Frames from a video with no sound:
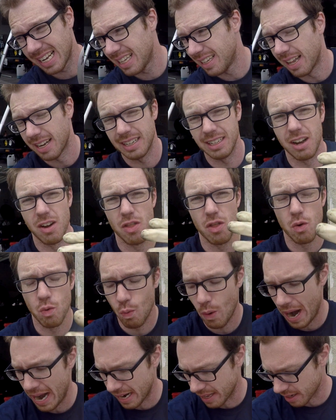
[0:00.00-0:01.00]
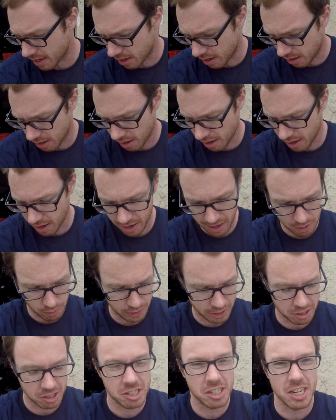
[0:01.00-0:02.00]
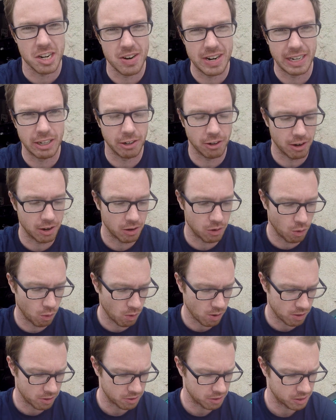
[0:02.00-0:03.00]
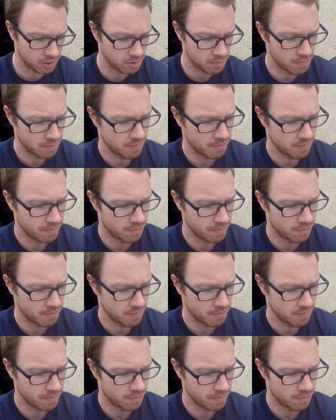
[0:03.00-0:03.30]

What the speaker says: let alone the weight of the car when you're steering around corners.